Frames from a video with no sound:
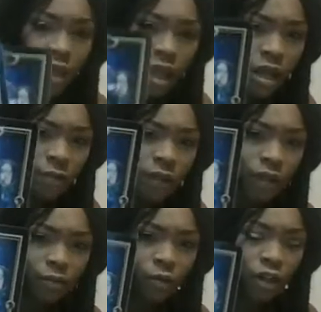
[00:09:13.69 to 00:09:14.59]

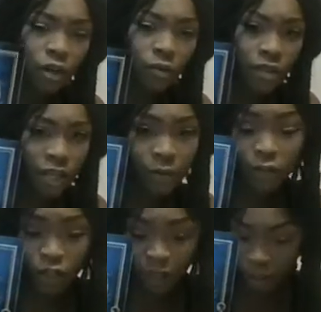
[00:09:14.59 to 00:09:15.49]
that, you know, was damaging